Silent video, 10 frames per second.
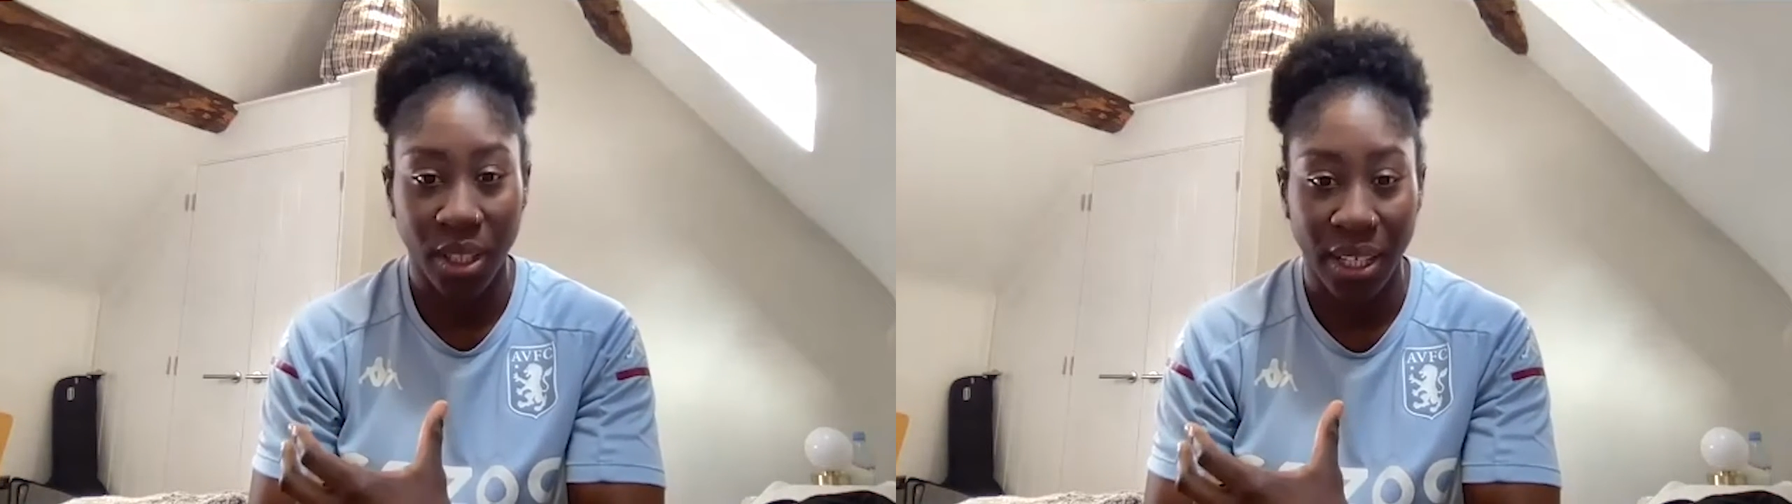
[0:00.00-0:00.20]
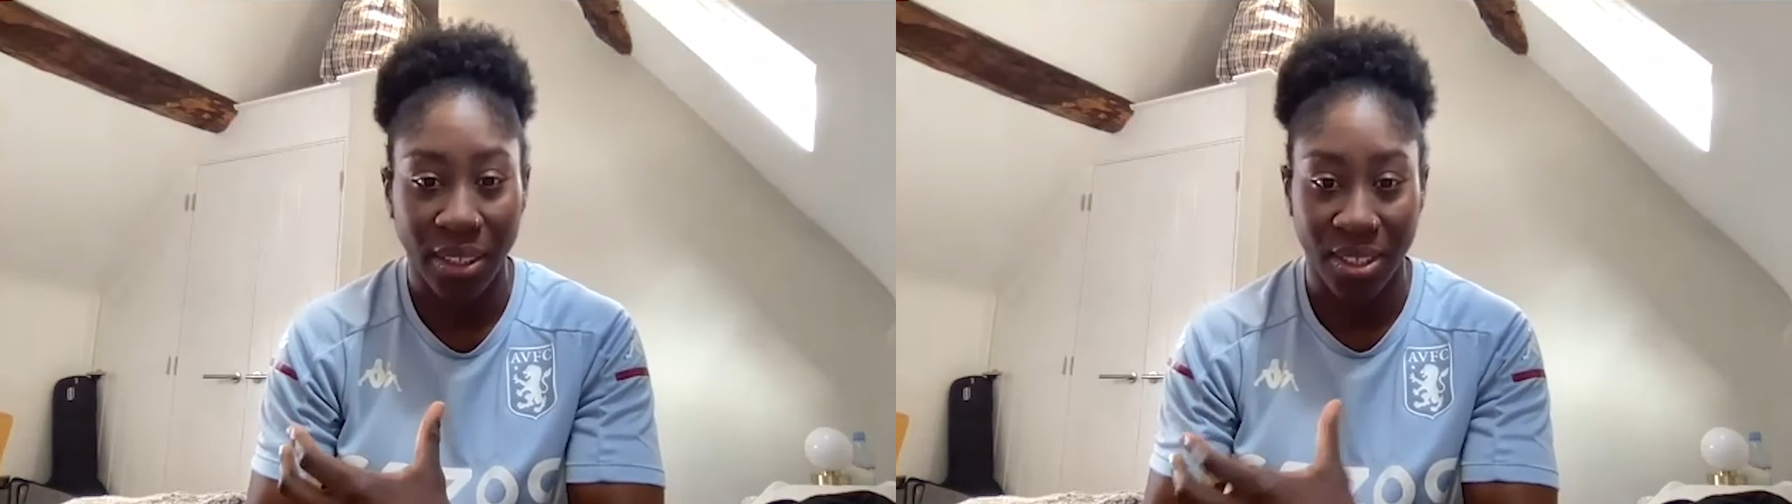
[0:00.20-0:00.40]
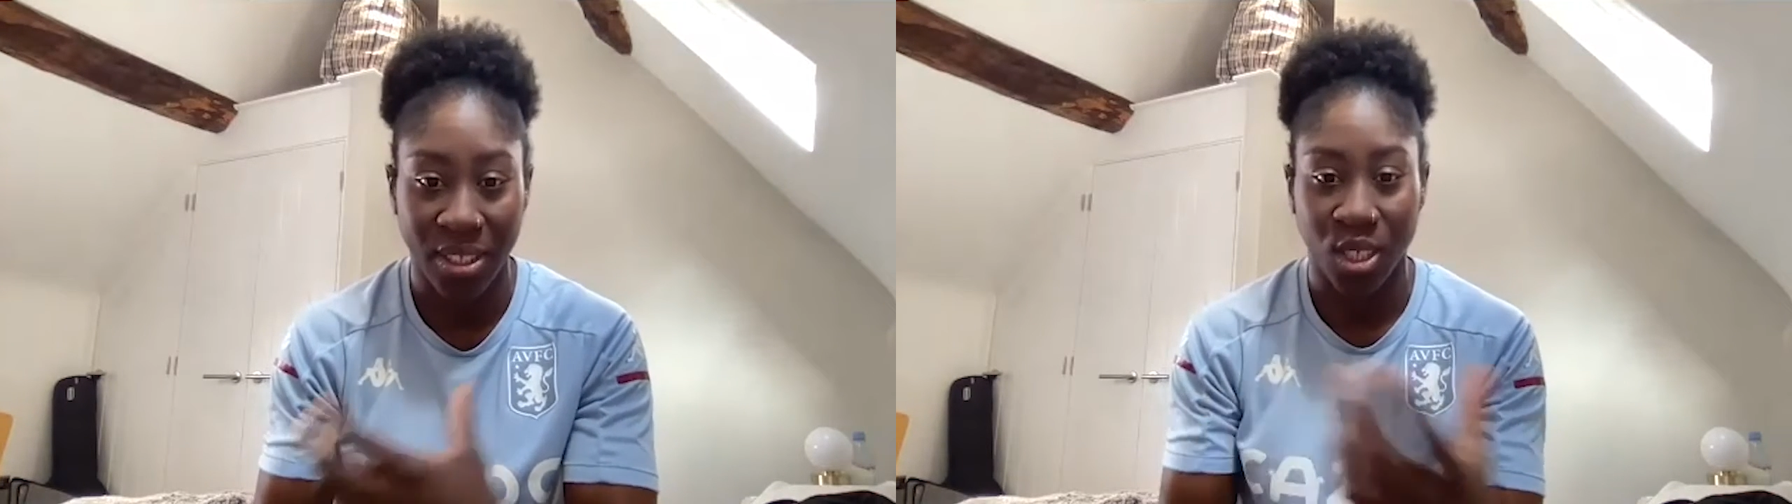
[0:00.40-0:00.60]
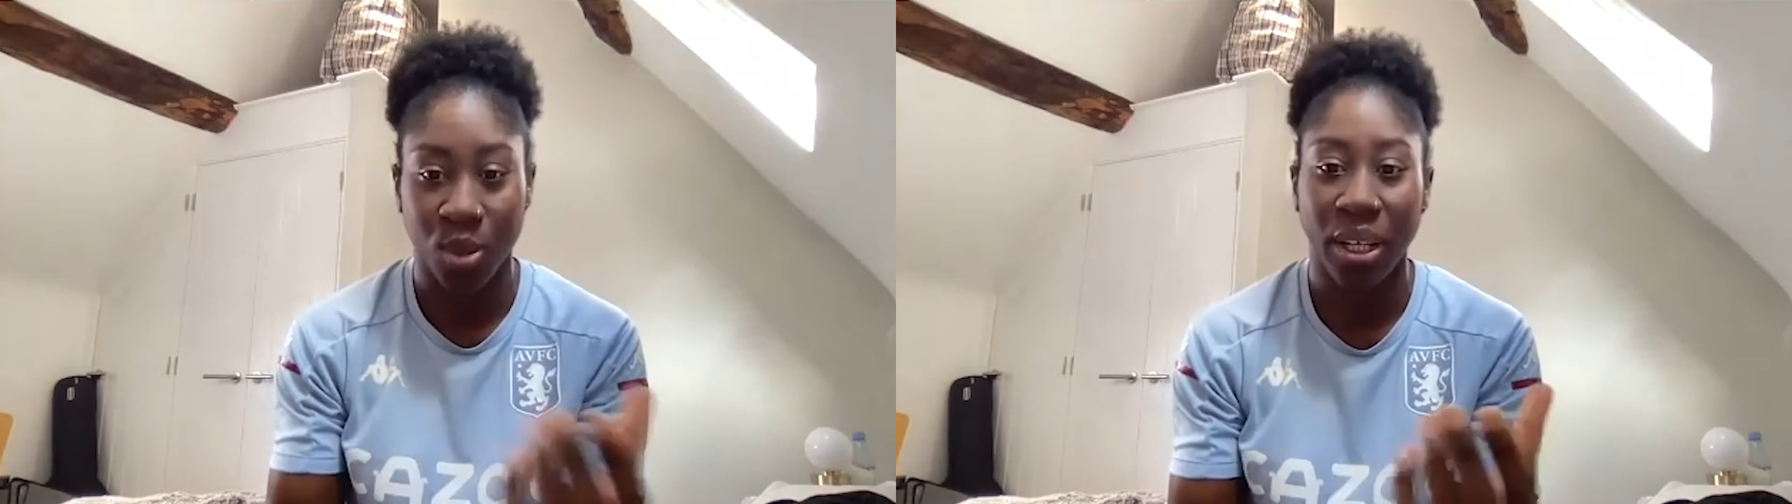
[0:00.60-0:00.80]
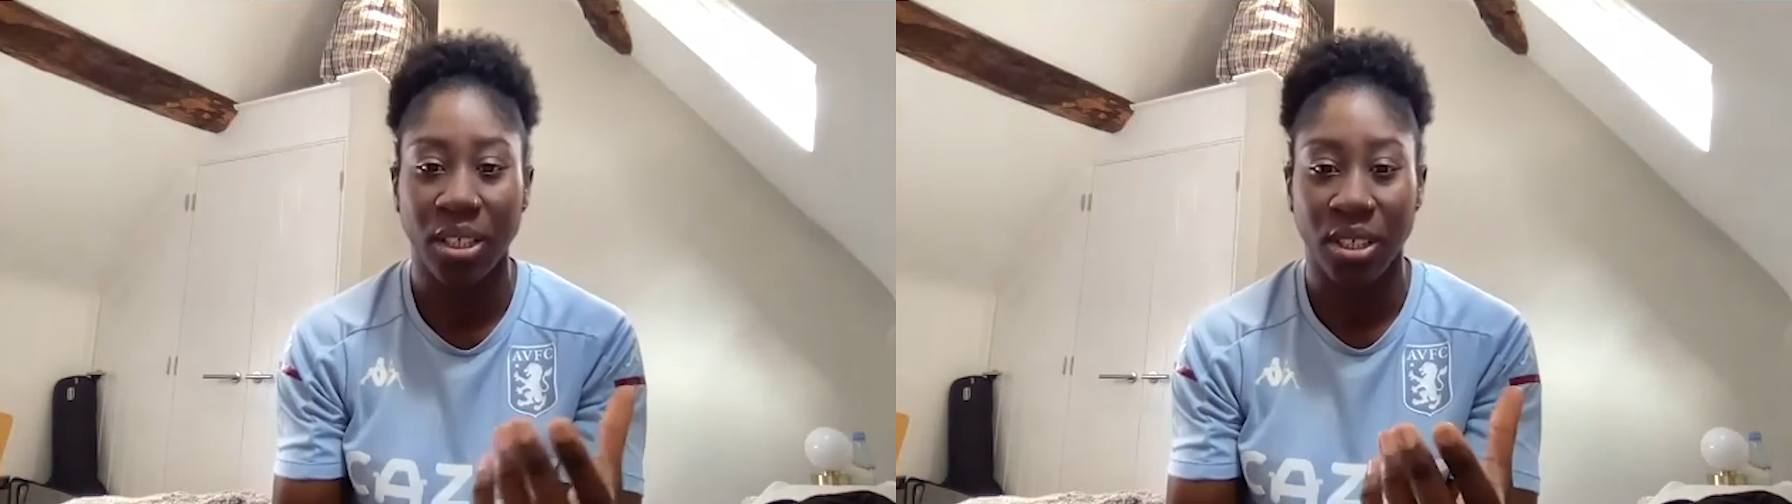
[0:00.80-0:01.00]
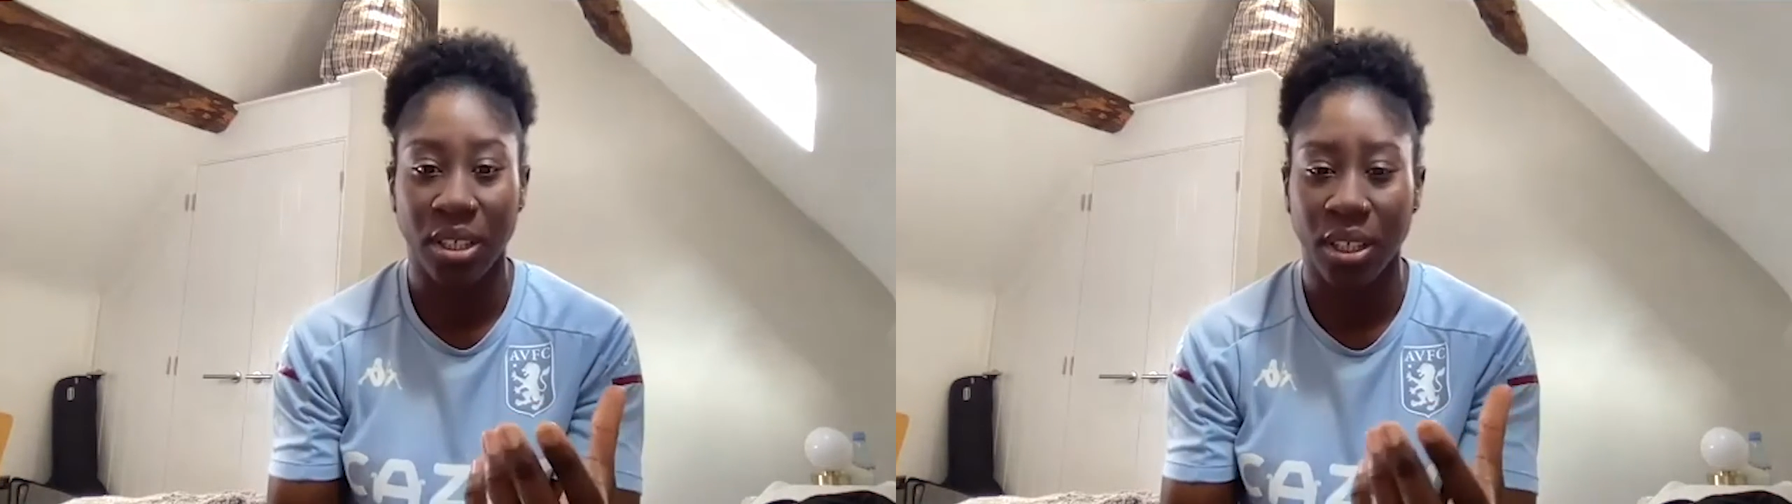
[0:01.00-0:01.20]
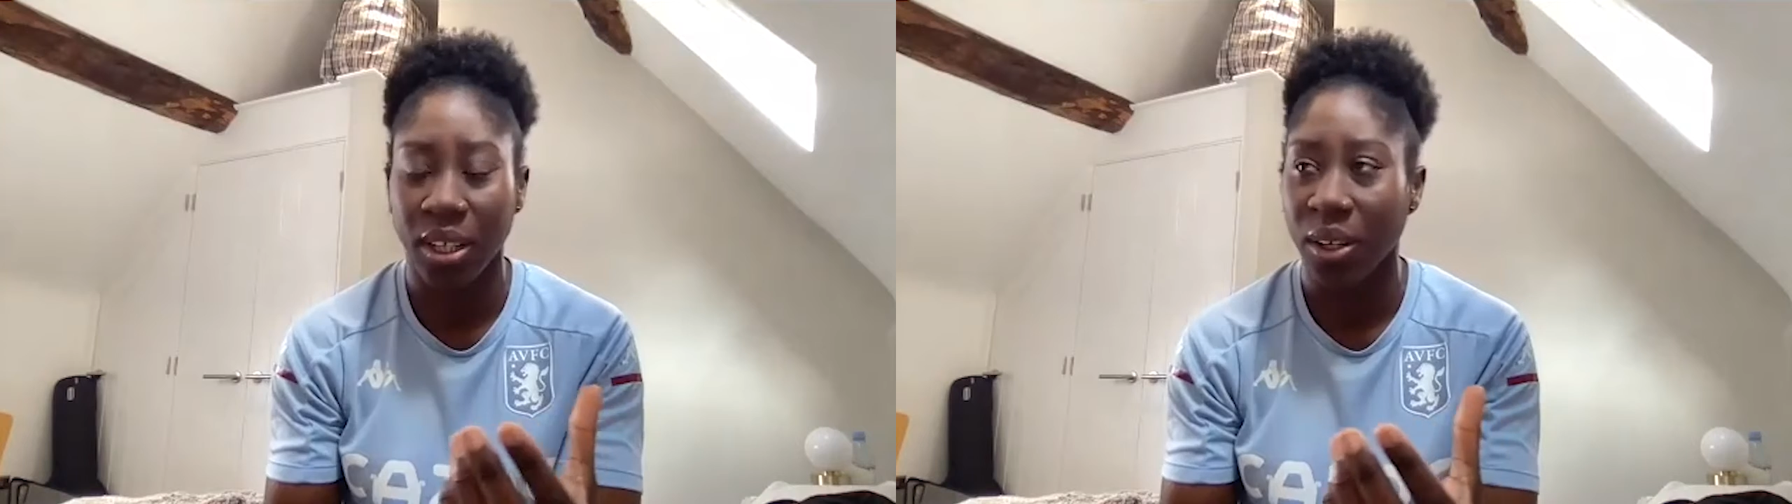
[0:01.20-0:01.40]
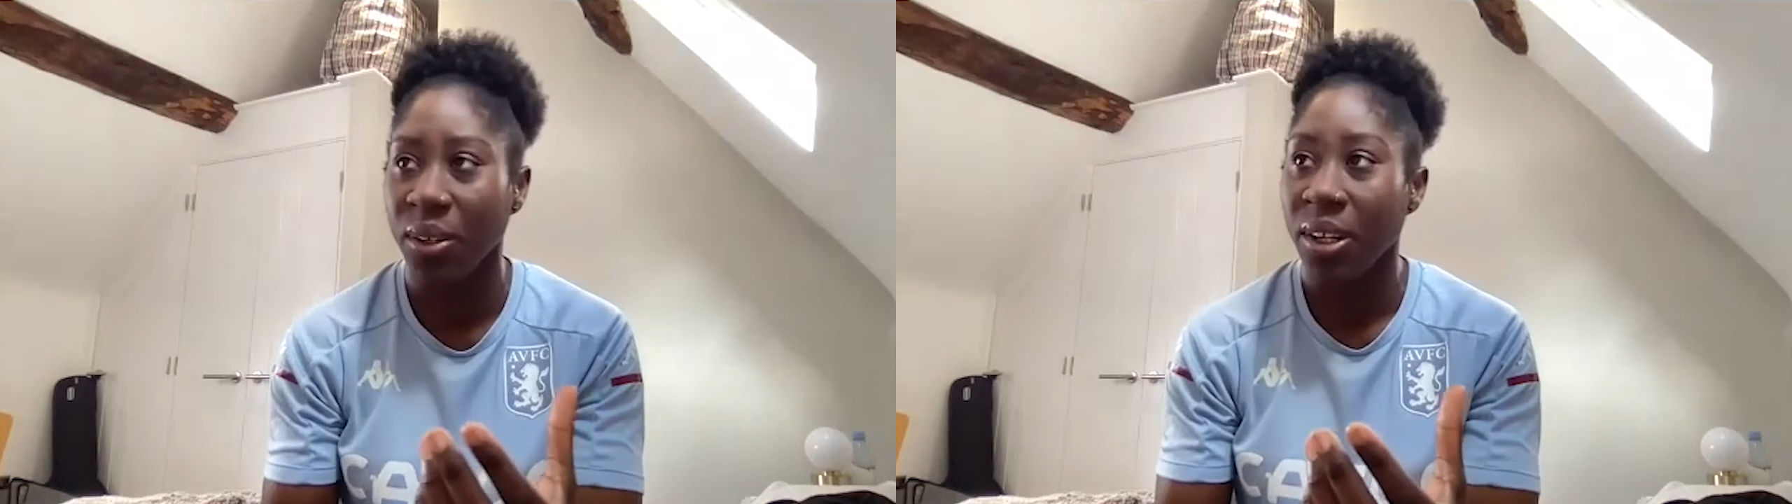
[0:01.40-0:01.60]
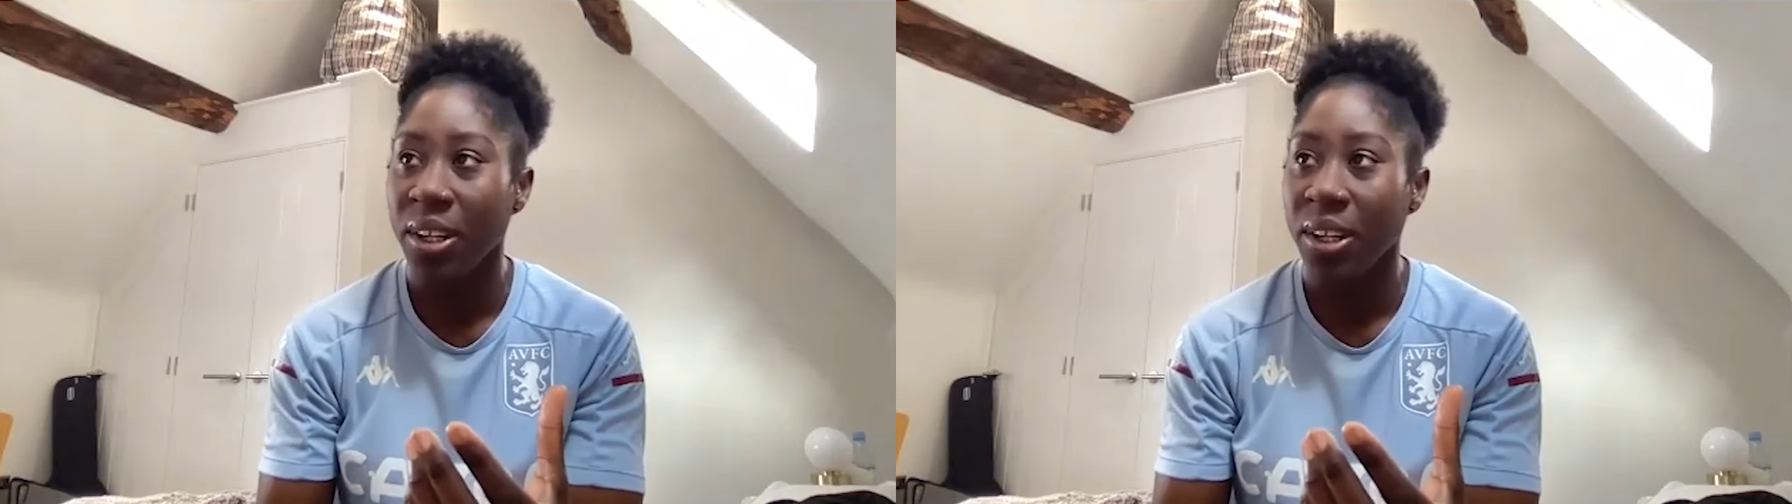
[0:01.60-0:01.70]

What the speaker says: at the situation and go,